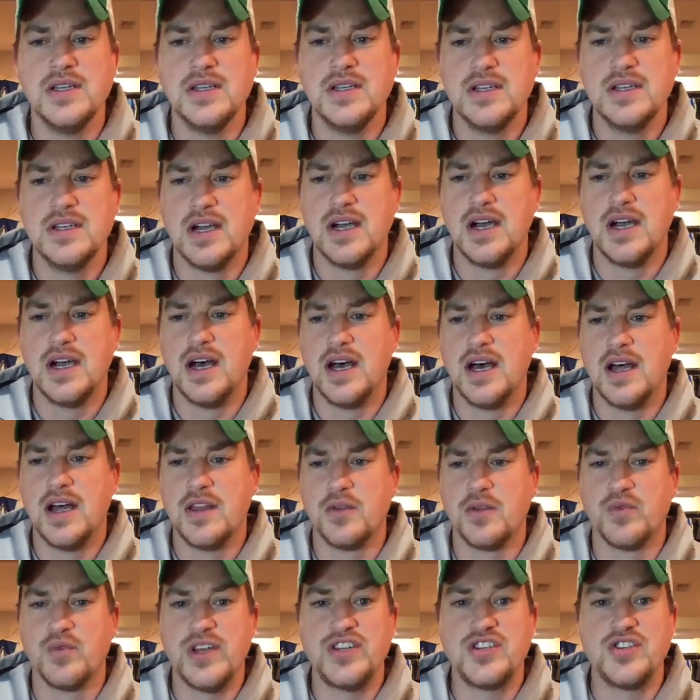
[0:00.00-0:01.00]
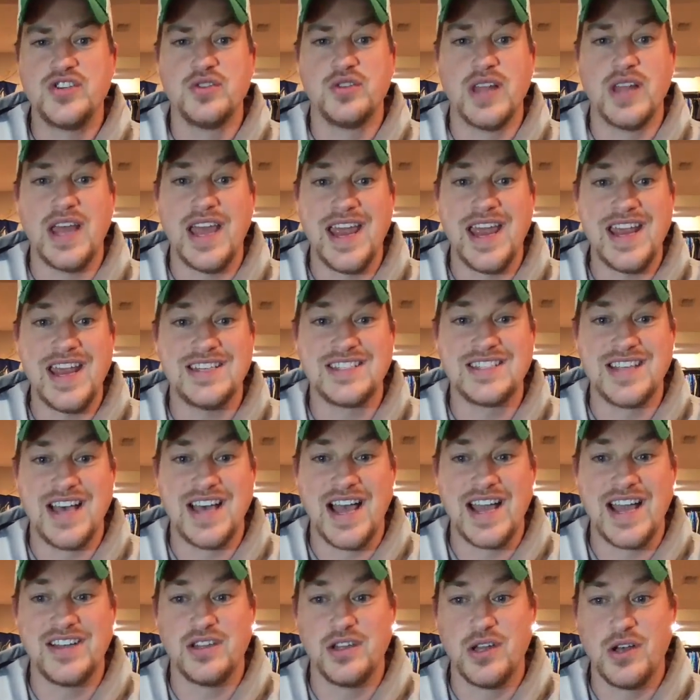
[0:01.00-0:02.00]
Uh, the Regional A
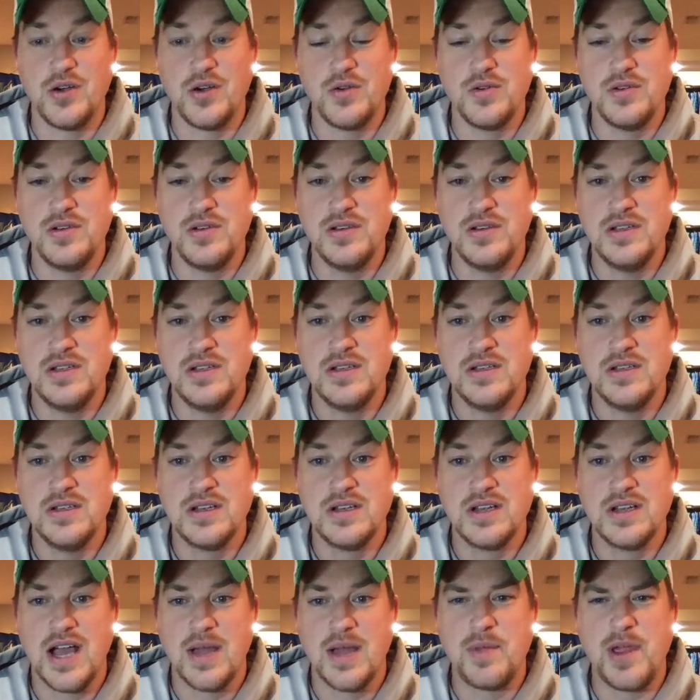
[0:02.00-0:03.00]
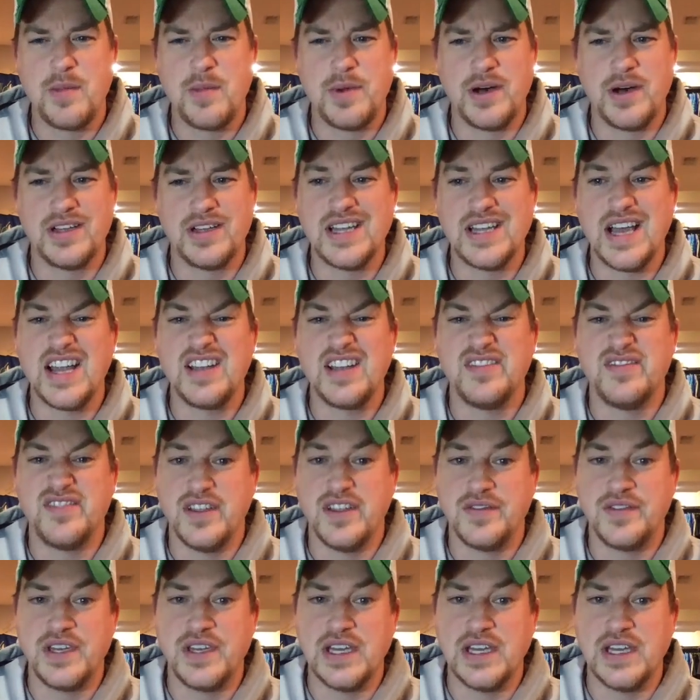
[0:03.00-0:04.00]
side load, I pay about nine
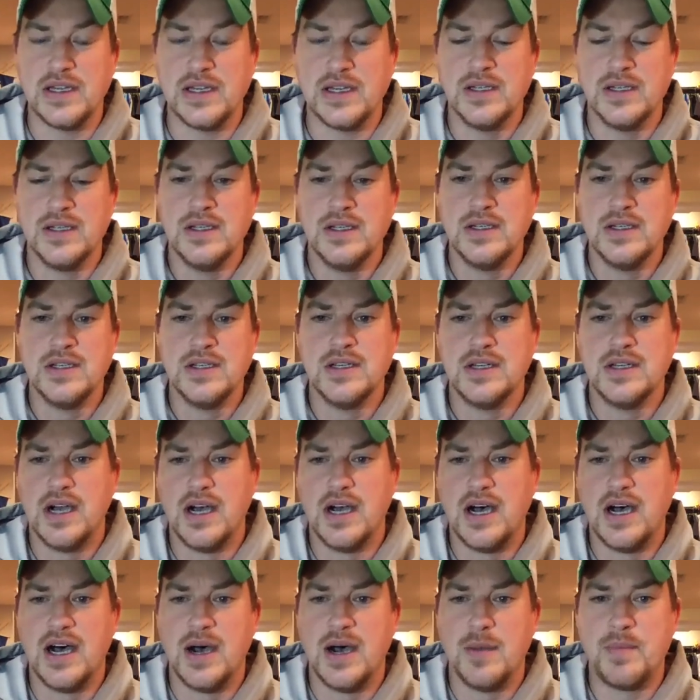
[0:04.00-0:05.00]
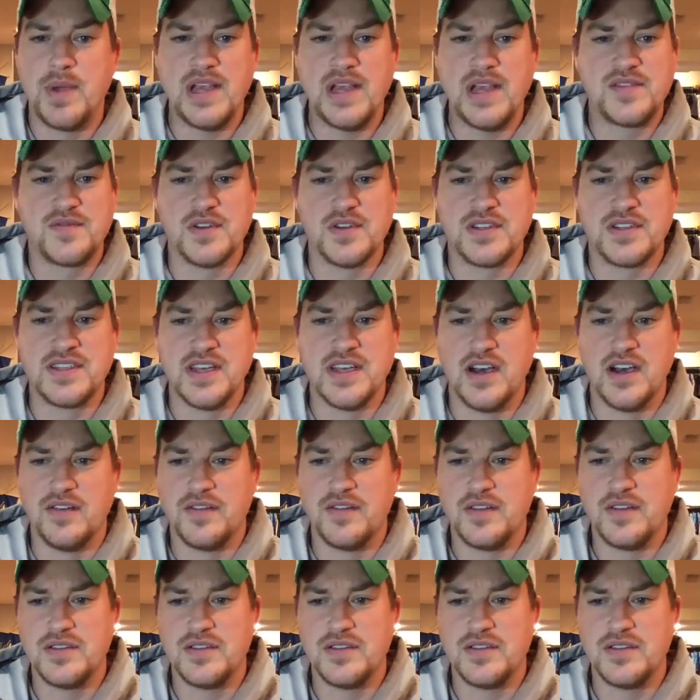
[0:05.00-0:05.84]
fifty. uh, pays for itself.